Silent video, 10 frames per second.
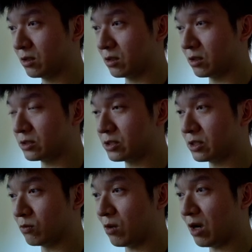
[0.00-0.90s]
You're gonna see
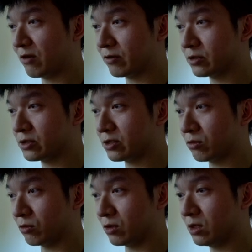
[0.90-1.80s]
the Y first,
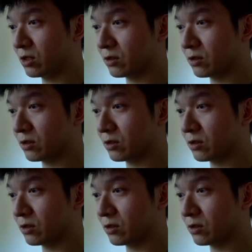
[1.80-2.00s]
3,